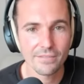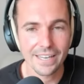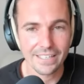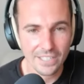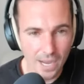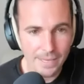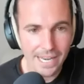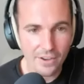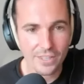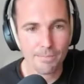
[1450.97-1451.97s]
that is coming
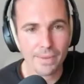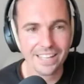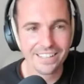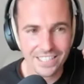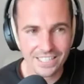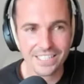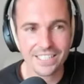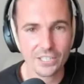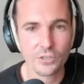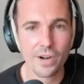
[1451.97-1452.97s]
out in the pen just
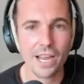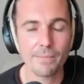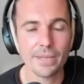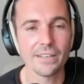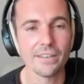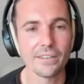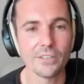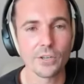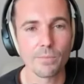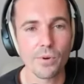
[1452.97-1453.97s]
in describing
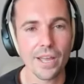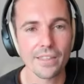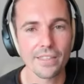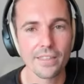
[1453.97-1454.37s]
your breath,